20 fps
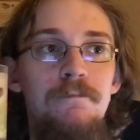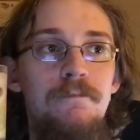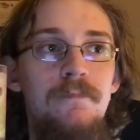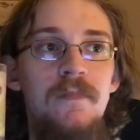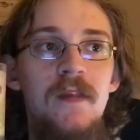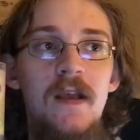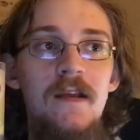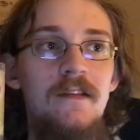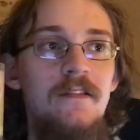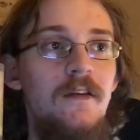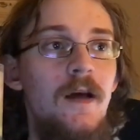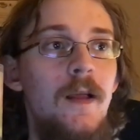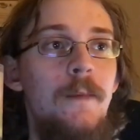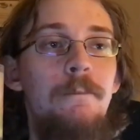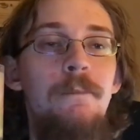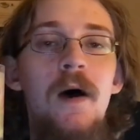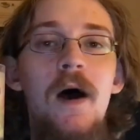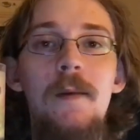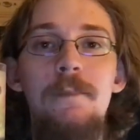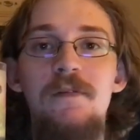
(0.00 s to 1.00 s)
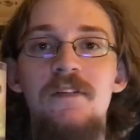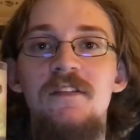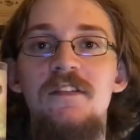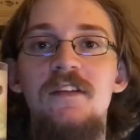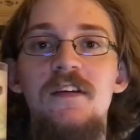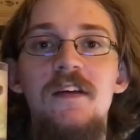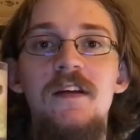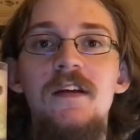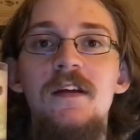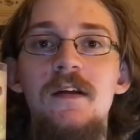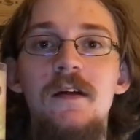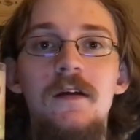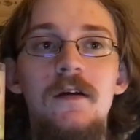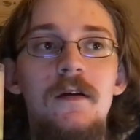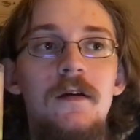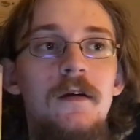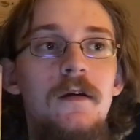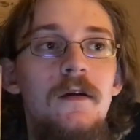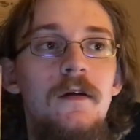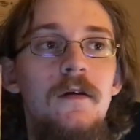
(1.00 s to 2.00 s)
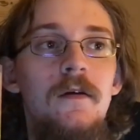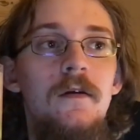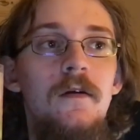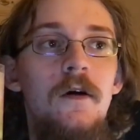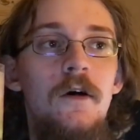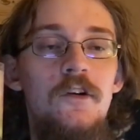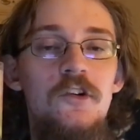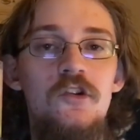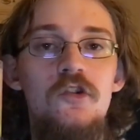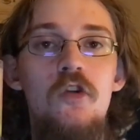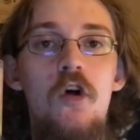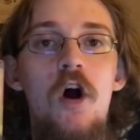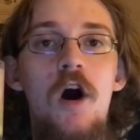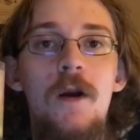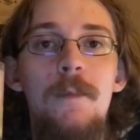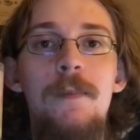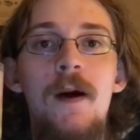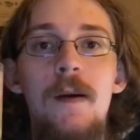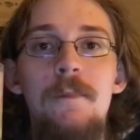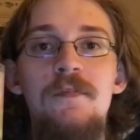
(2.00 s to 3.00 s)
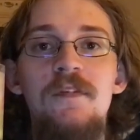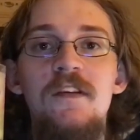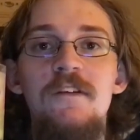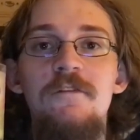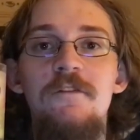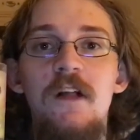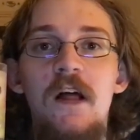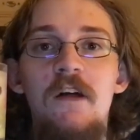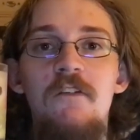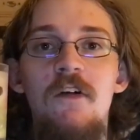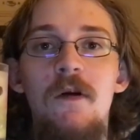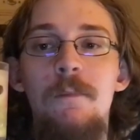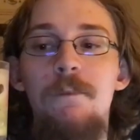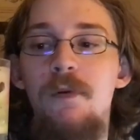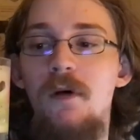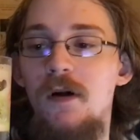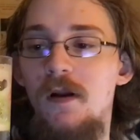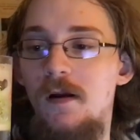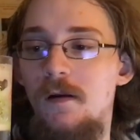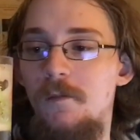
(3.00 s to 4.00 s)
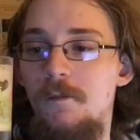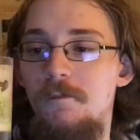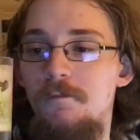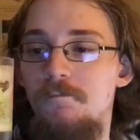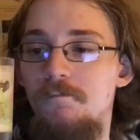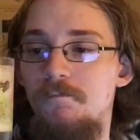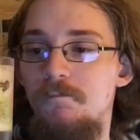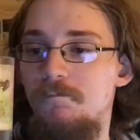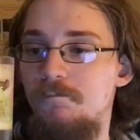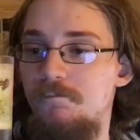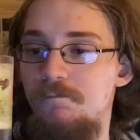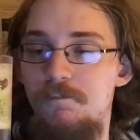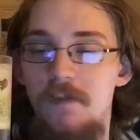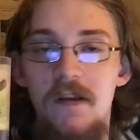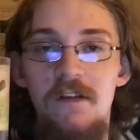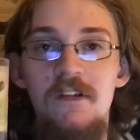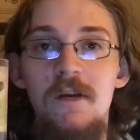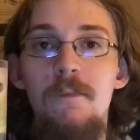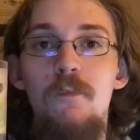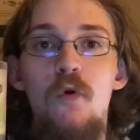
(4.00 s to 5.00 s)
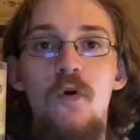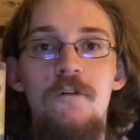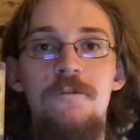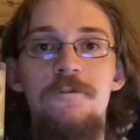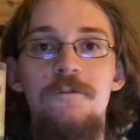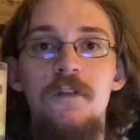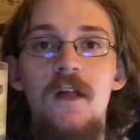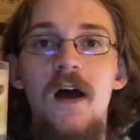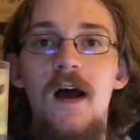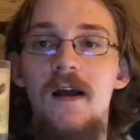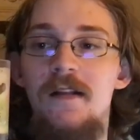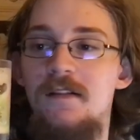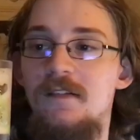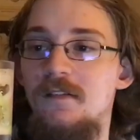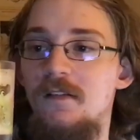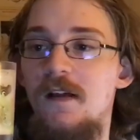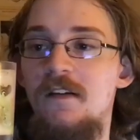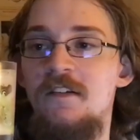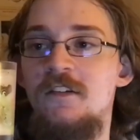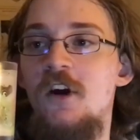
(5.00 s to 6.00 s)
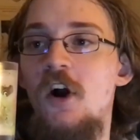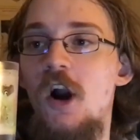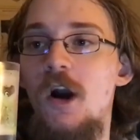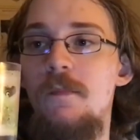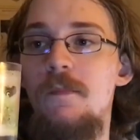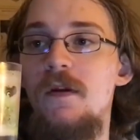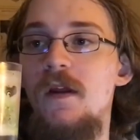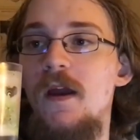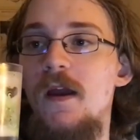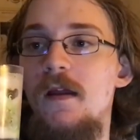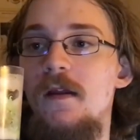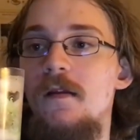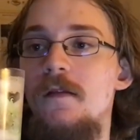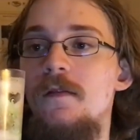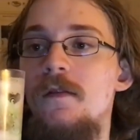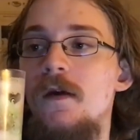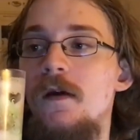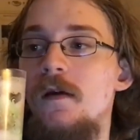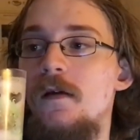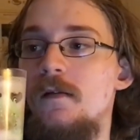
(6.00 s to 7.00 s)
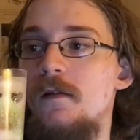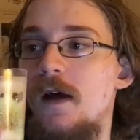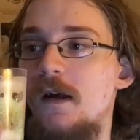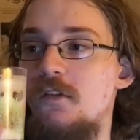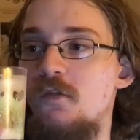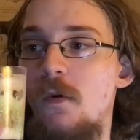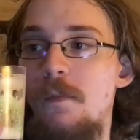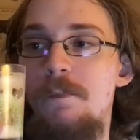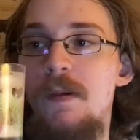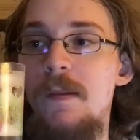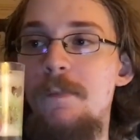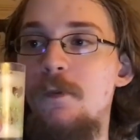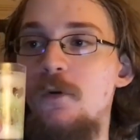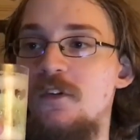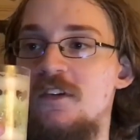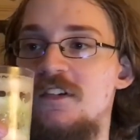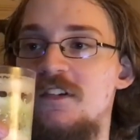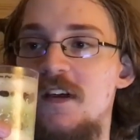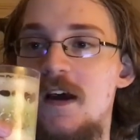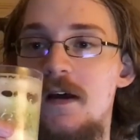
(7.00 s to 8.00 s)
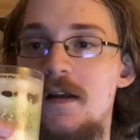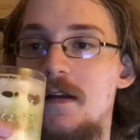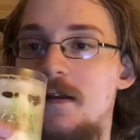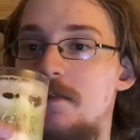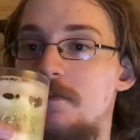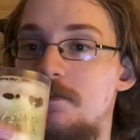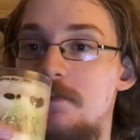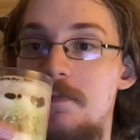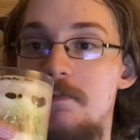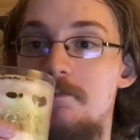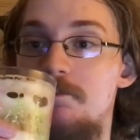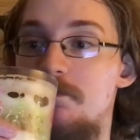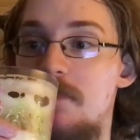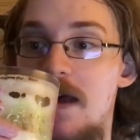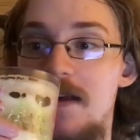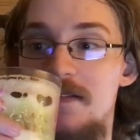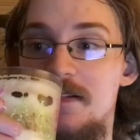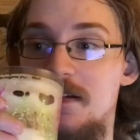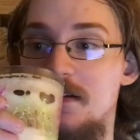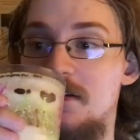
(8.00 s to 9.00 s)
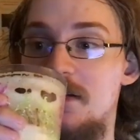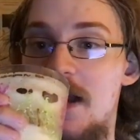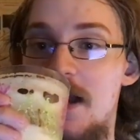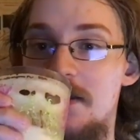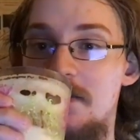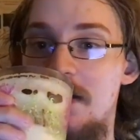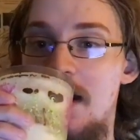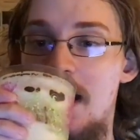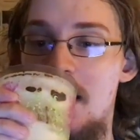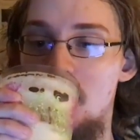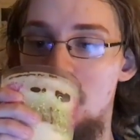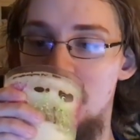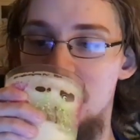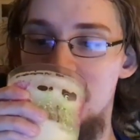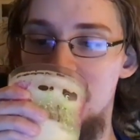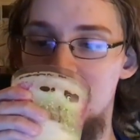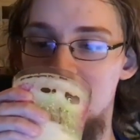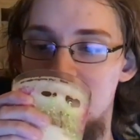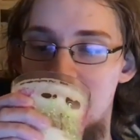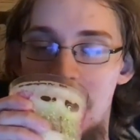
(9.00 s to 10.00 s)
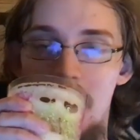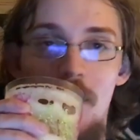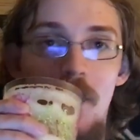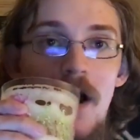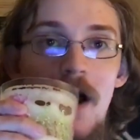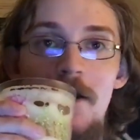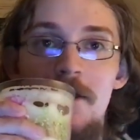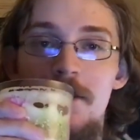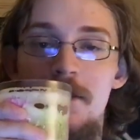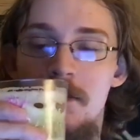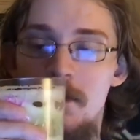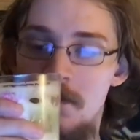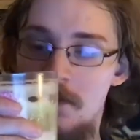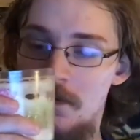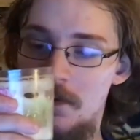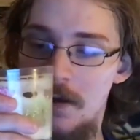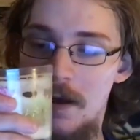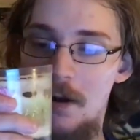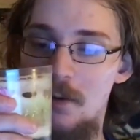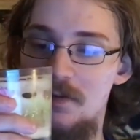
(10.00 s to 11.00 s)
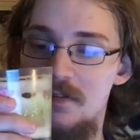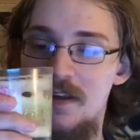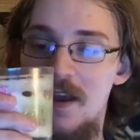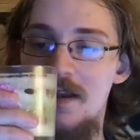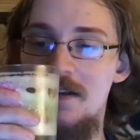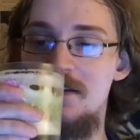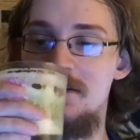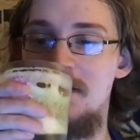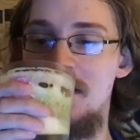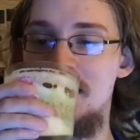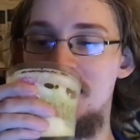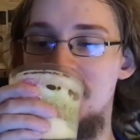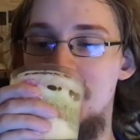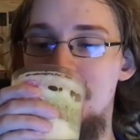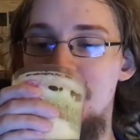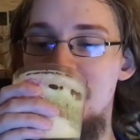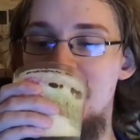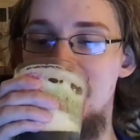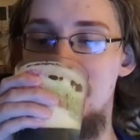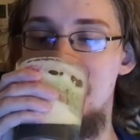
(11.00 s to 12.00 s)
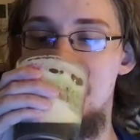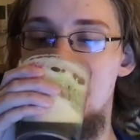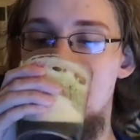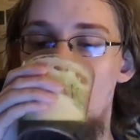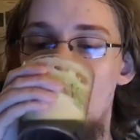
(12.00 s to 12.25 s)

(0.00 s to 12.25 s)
tastes like Pepsi, a strong Pepsi flavor, but basically more flat, it's less carbonated. That's what people said, and that's exactly how it is, how it tastes like to me.